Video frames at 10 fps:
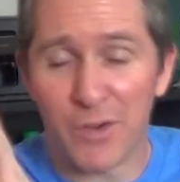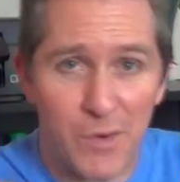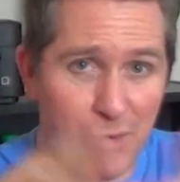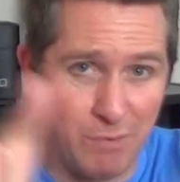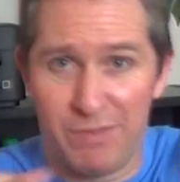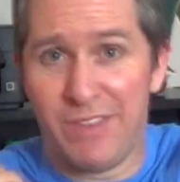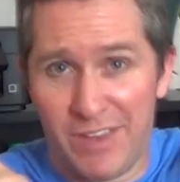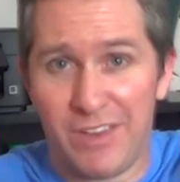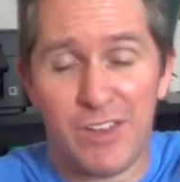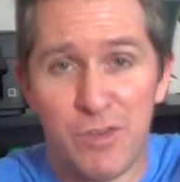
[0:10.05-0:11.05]
so
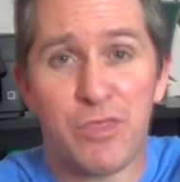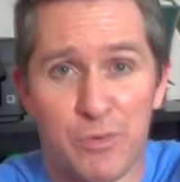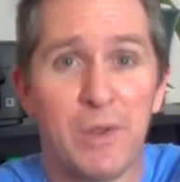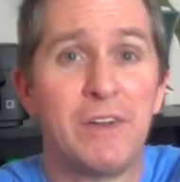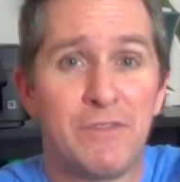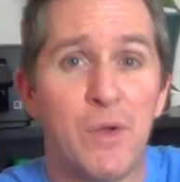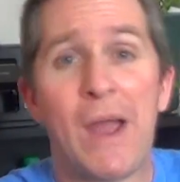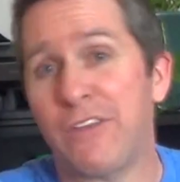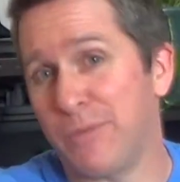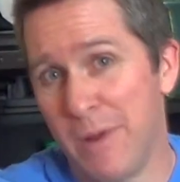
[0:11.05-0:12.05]
you three of you
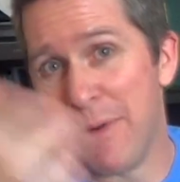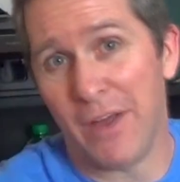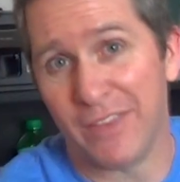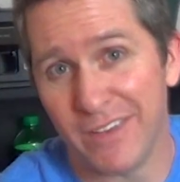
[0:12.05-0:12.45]
asked me about